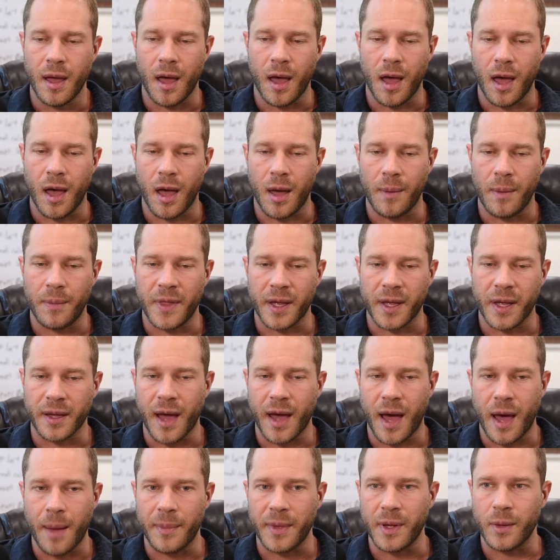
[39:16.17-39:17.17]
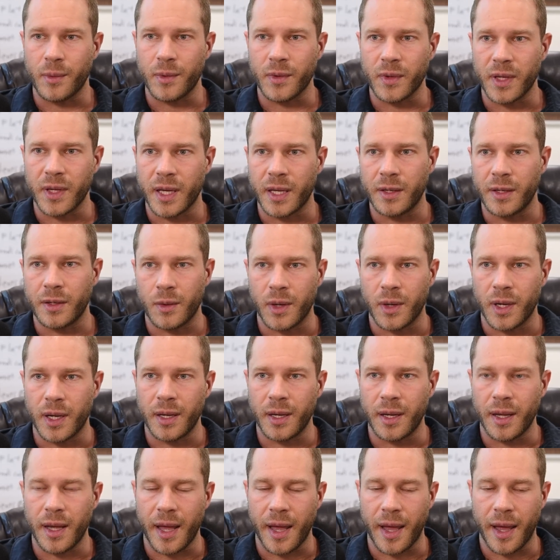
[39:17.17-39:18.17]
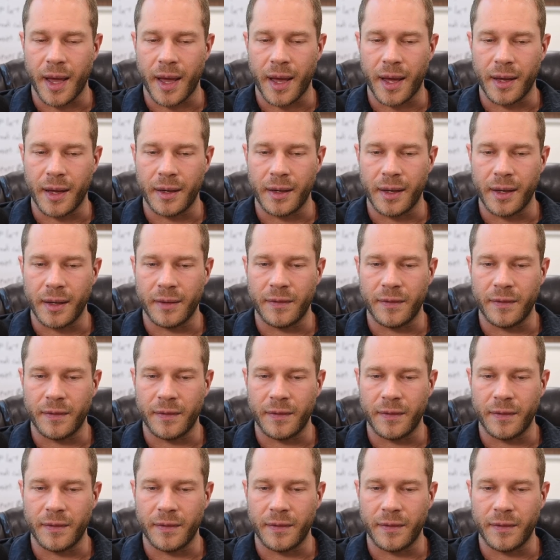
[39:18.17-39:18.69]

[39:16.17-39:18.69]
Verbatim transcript: um, that got me really into it, and